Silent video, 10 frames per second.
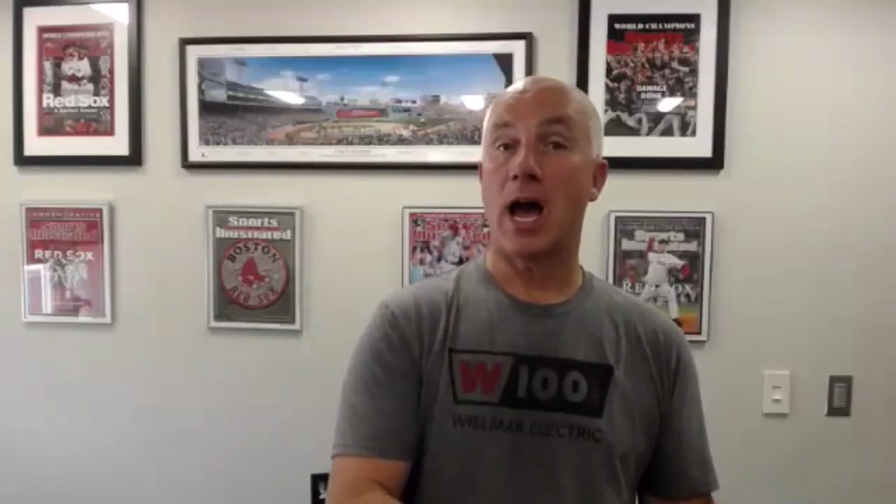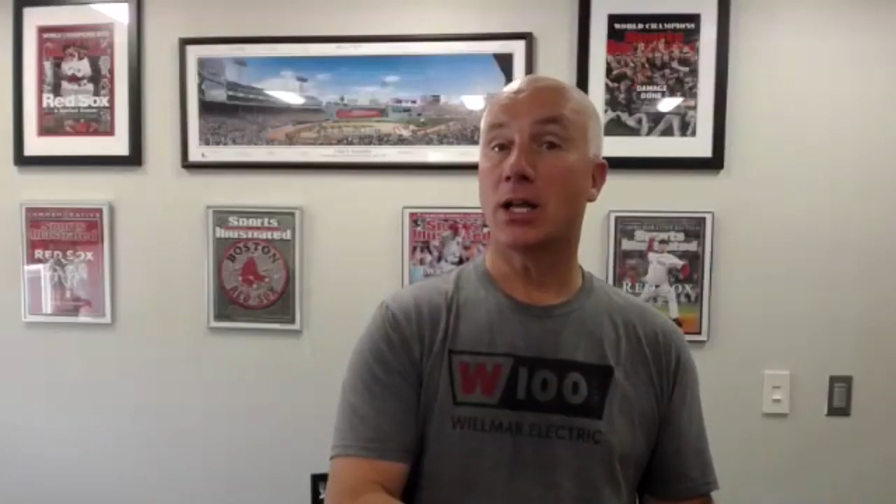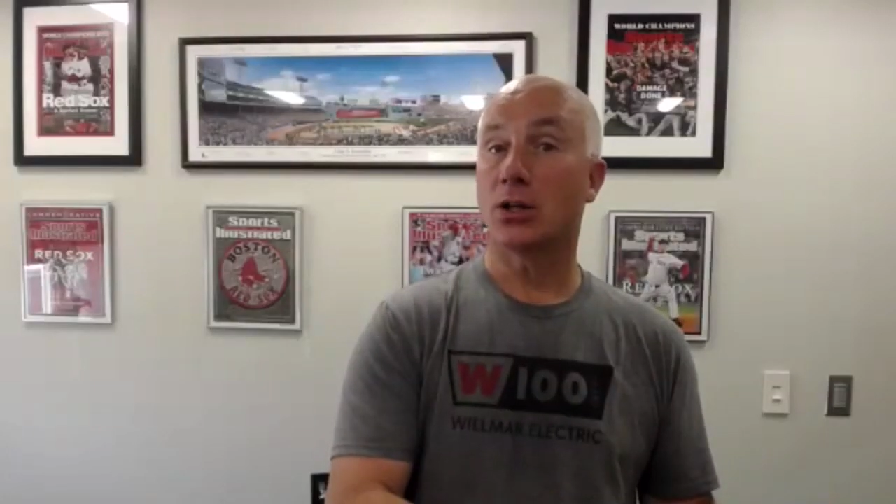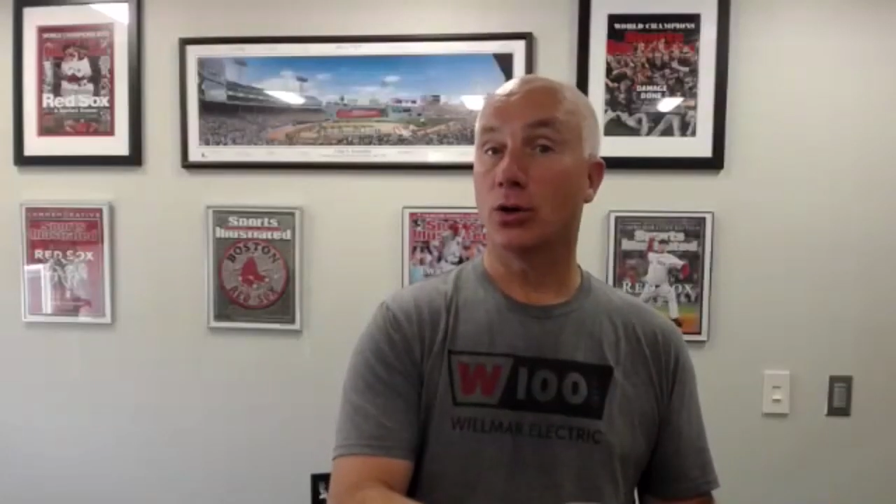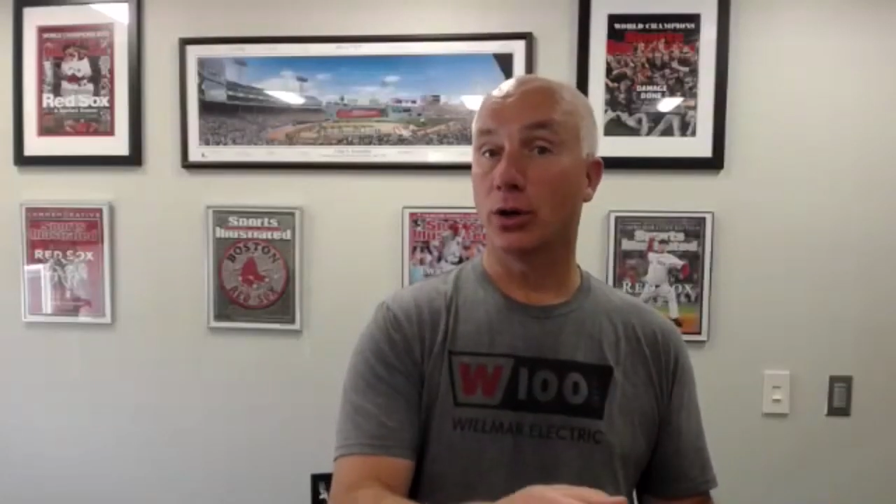
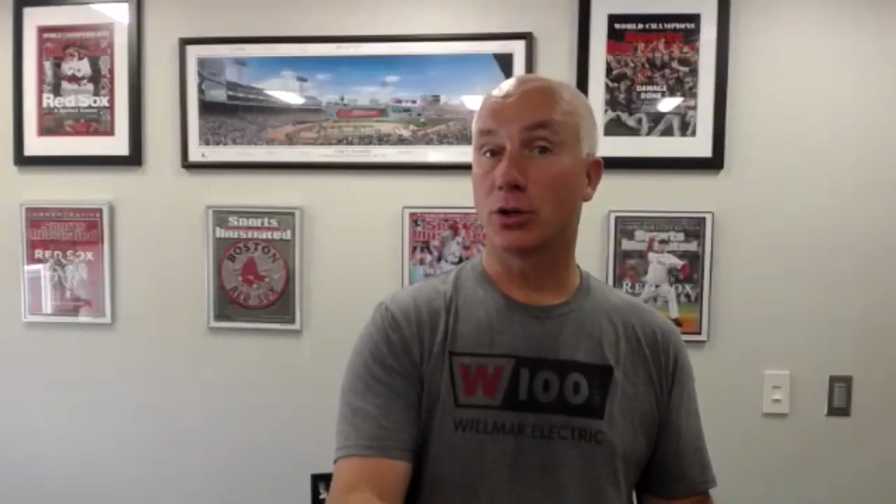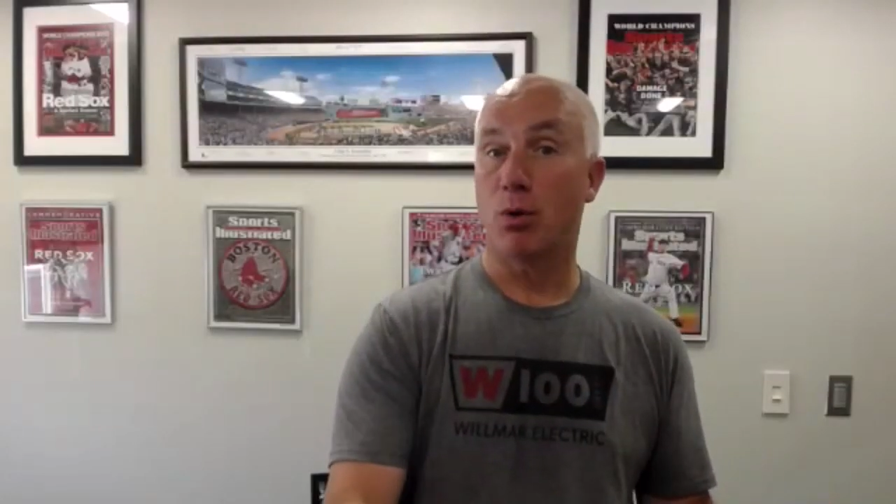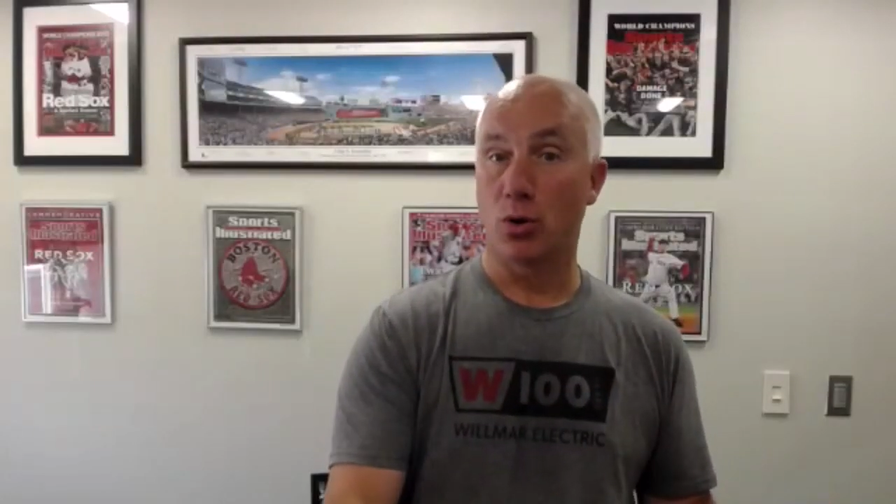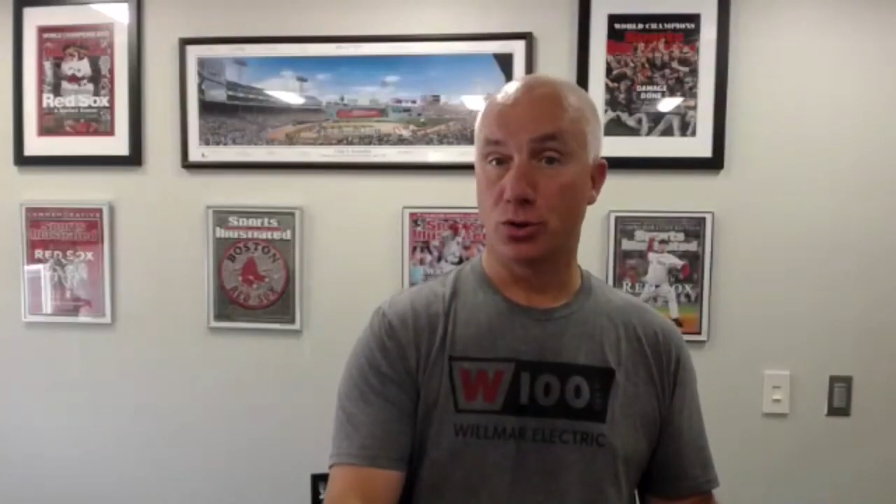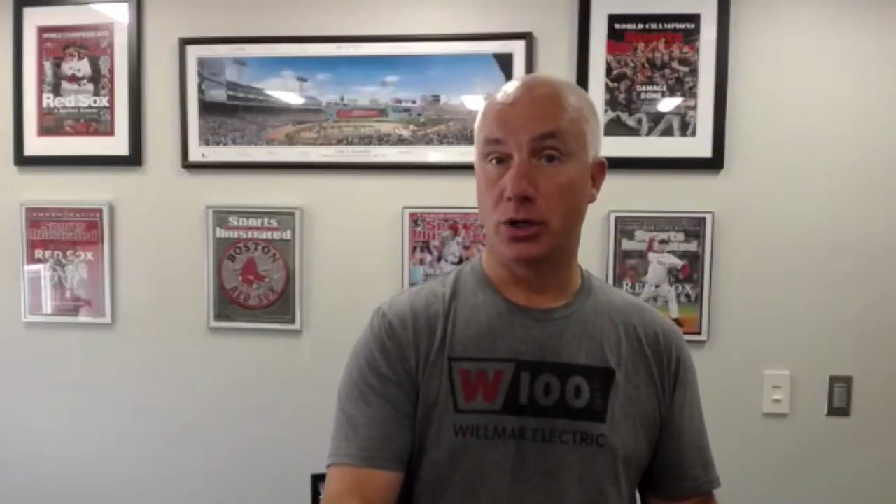after an
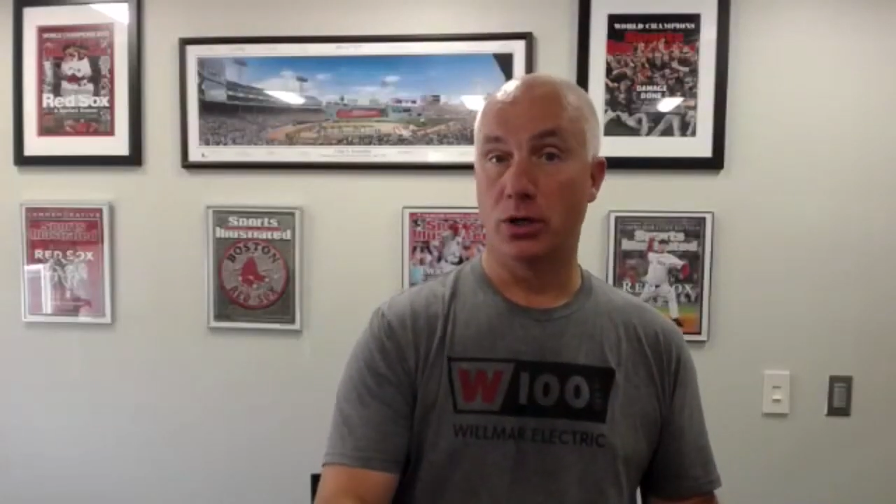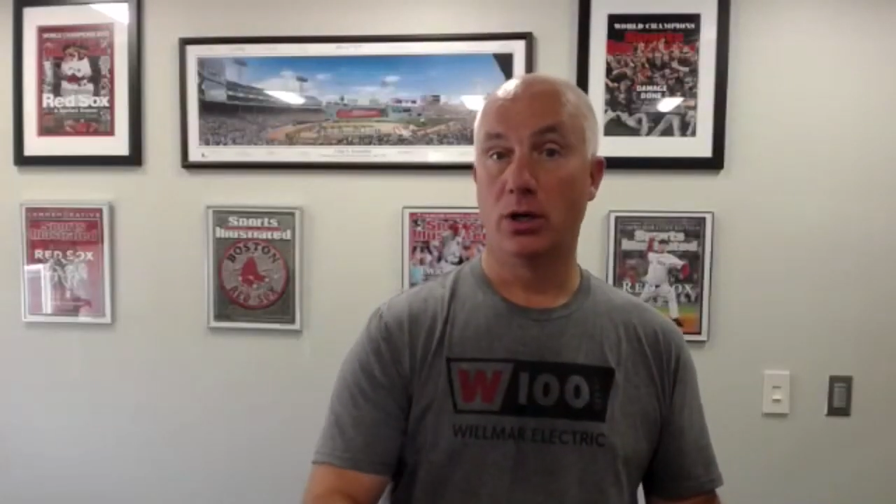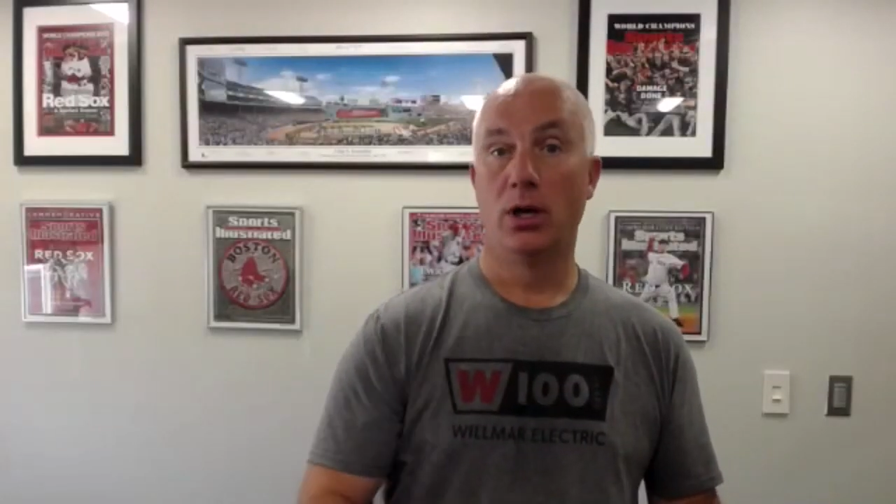exposure.